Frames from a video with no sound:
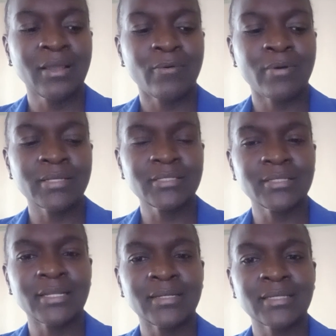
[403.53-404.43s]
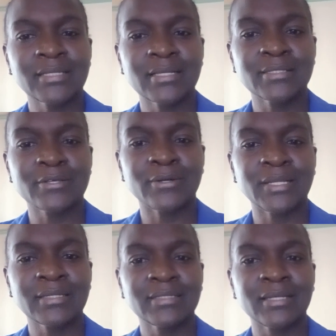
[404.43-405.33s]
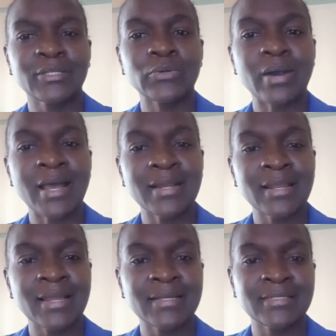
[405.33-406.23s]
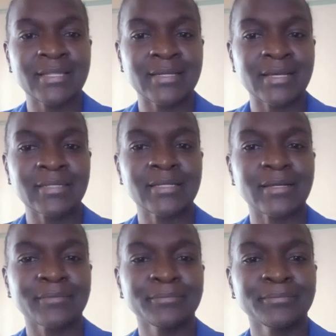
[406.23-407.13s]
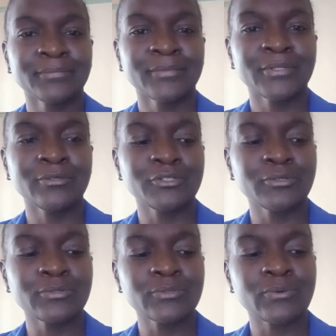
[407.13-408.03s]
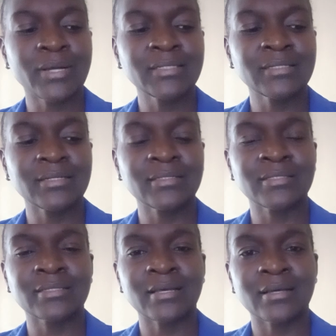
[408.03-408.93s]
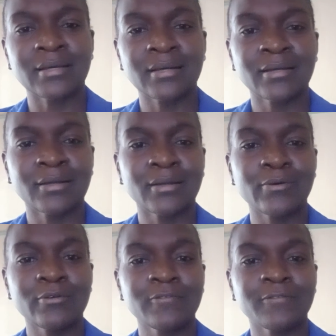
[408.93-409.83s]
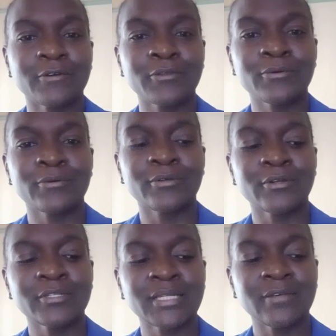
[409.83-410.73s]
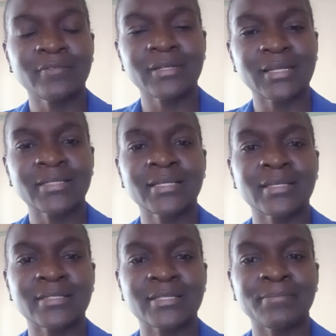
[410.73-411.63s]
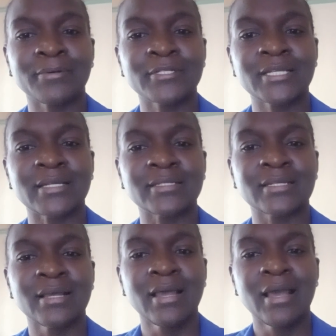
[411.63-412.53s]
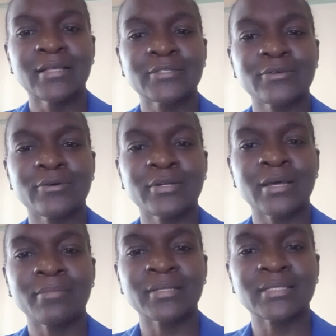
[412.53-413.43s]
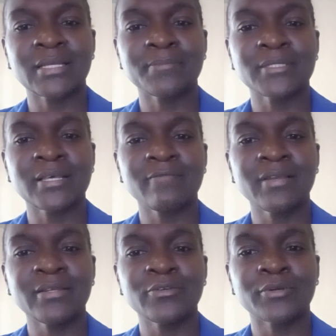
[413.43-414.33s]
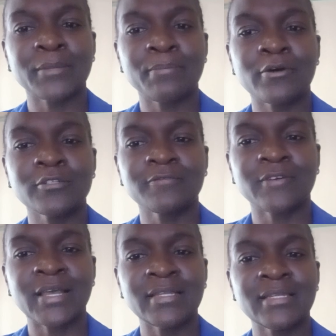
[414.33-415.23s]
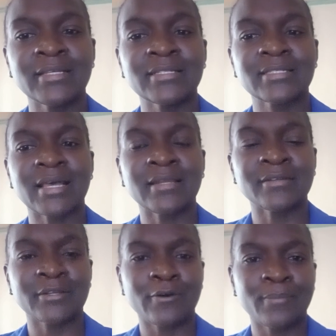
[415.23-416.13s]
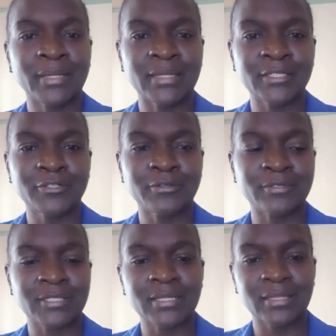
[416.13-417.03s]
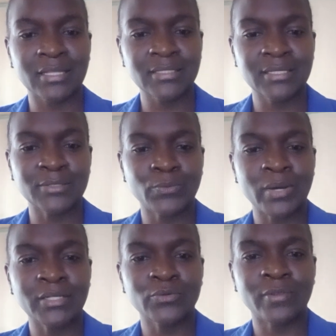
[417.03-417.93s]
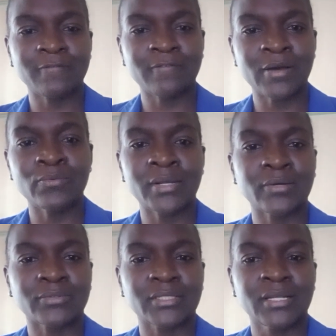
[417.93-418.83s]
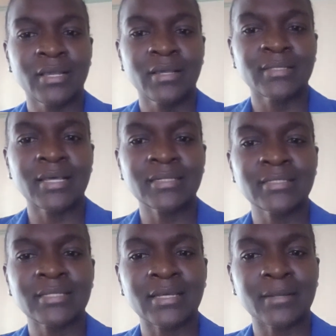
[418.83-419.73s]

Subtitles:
Once the data is collected, you analyze the data. You choose what is good for you. Not every data is important. So step 7, you report findings and recommendations. This is what we found out. That is the